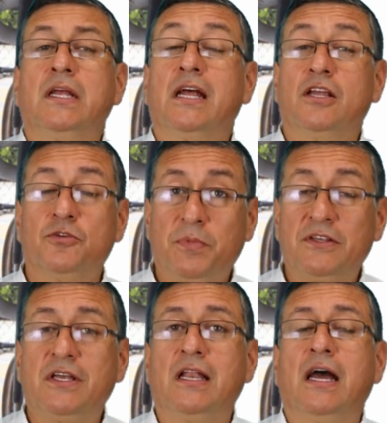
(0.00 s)
in a
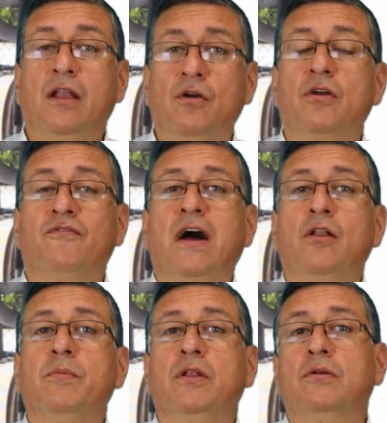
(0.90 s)
special alloy of
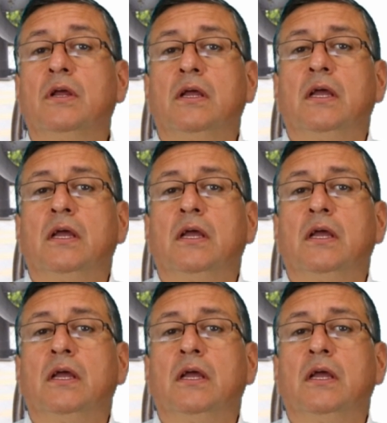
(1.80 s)
aluminum.